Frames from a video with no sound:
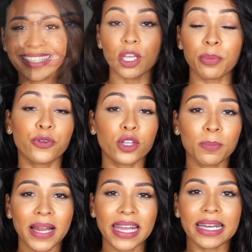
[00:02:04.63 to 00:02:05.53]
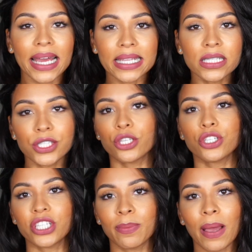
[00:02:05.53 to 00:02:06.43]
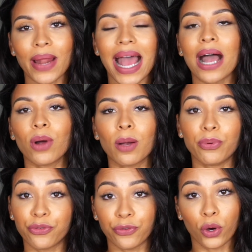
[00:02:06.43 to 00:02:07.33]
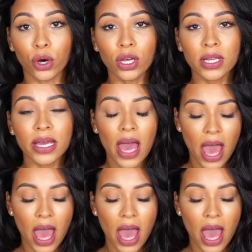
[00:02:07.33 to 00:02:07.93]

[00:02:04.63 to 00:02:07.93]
So before the plane lands, usually about an hour before,